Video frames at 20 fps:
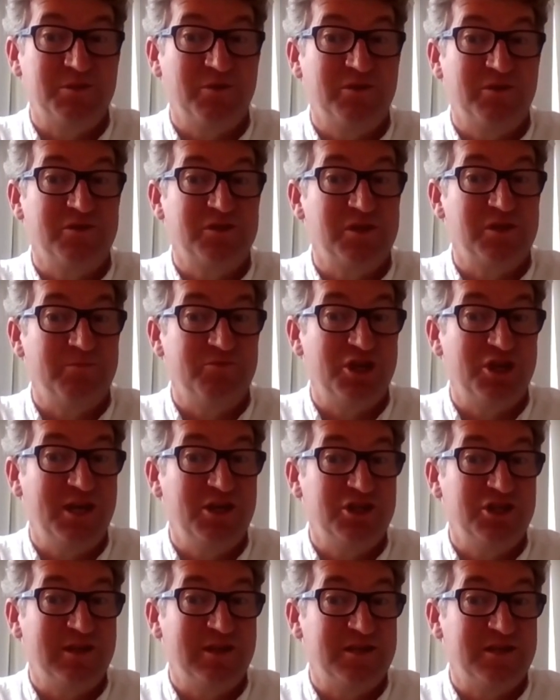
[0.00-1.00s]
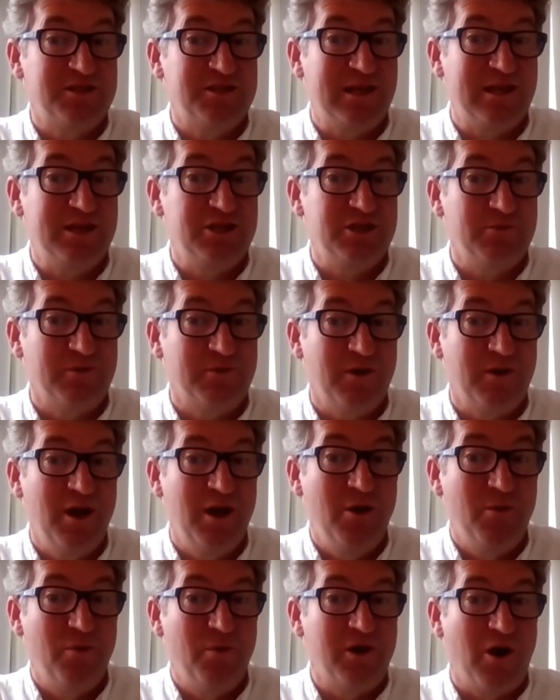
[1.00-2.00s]
where there's some change in legislation
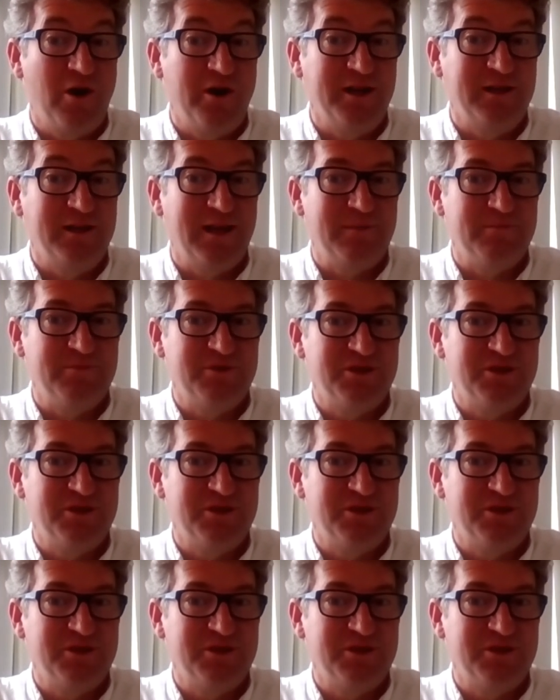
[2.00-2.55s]
regarding them.